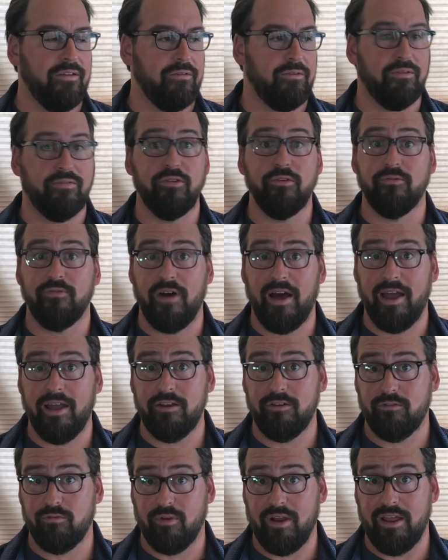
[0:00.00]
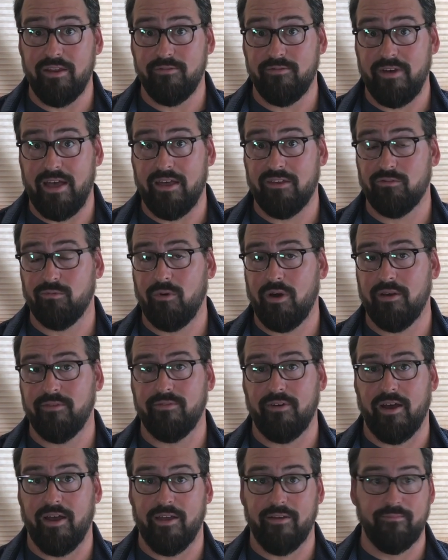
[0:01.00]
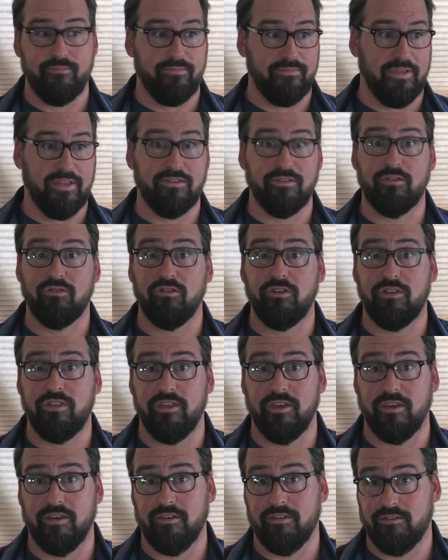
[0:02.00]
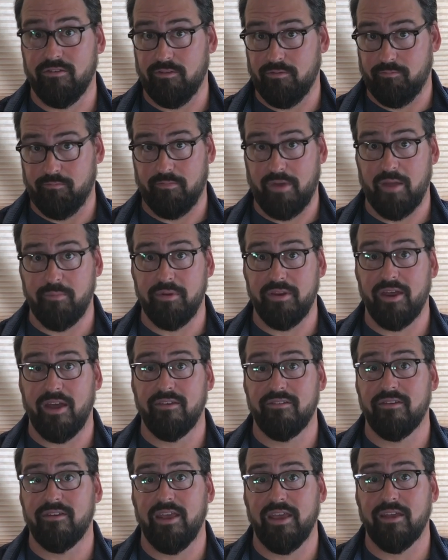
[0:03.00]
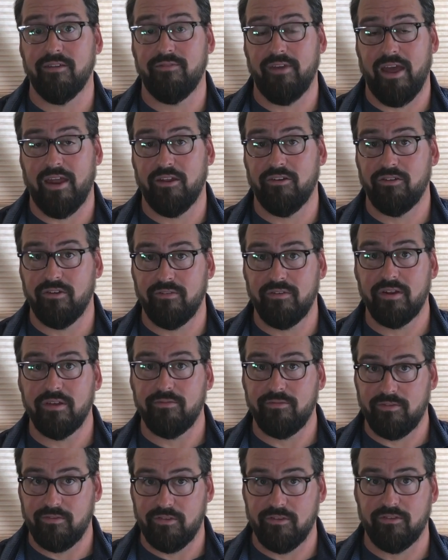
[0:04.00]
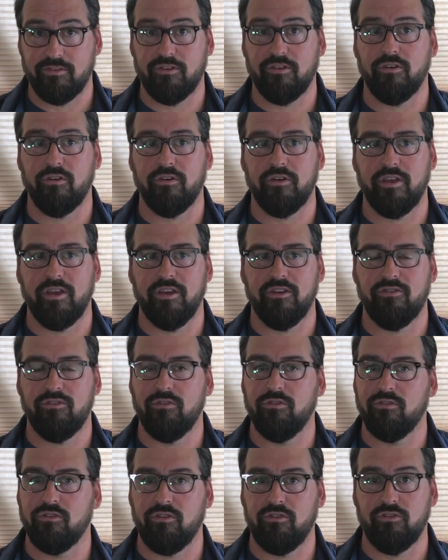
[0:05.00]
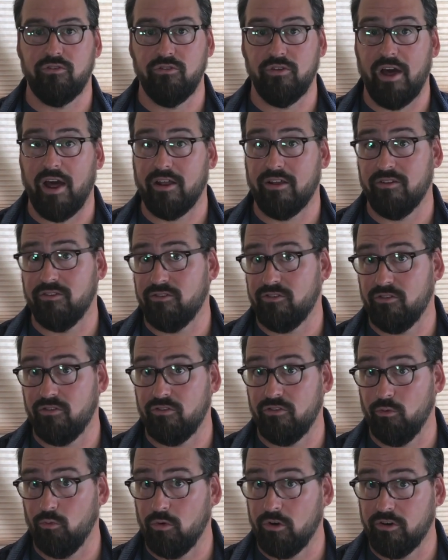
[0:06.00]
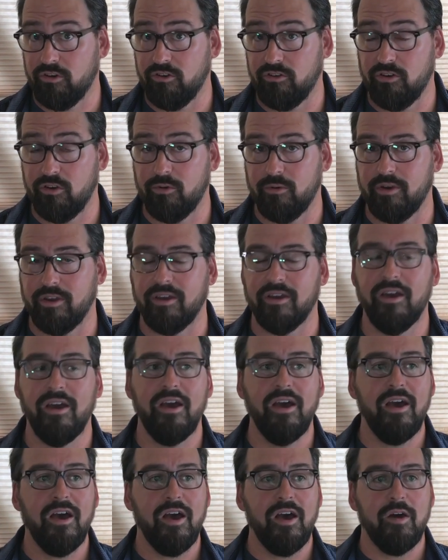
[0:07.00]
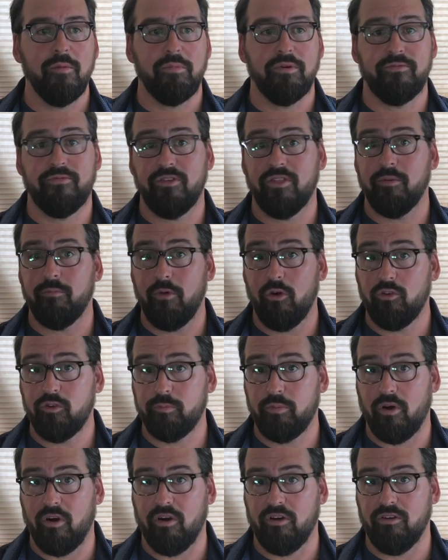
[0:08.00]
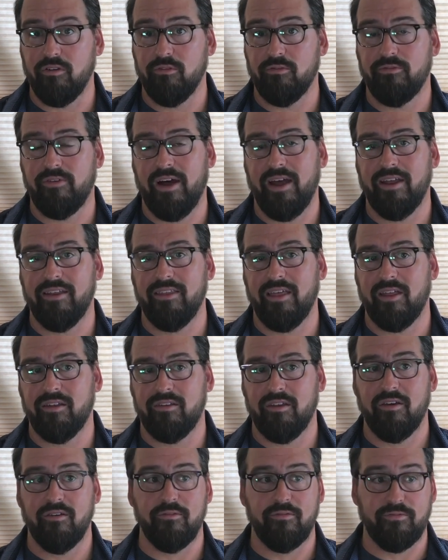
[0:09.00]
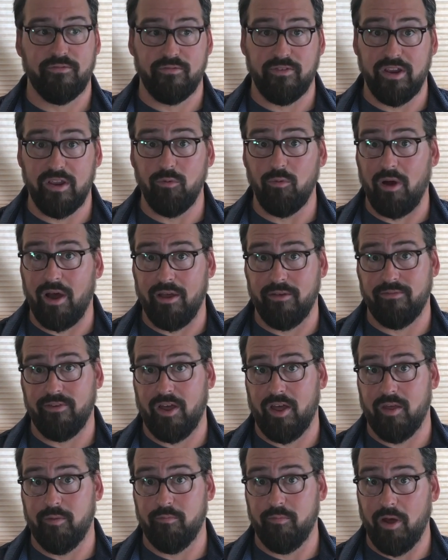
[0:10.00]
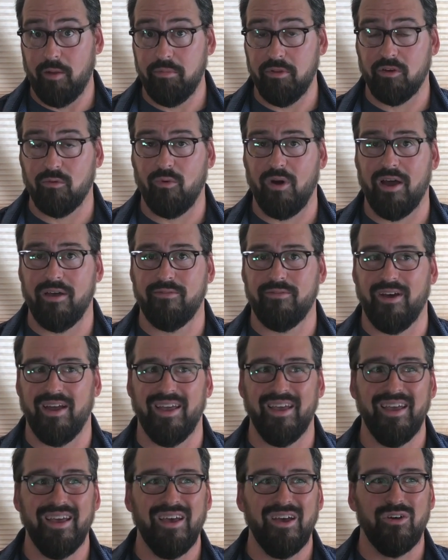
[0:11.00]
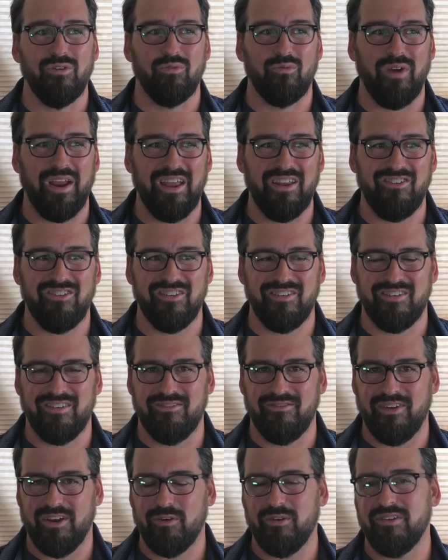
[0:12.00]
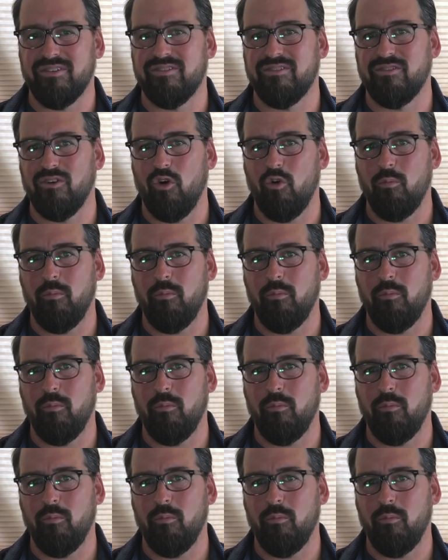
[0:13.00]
If you find great fast Wi-Fi, it's a good thing. It might be nice to take advantage of it if the security issues do not concern the work you're doing. But for the most part, you'll find that free Wi-Fi and public Wi-Fi varies so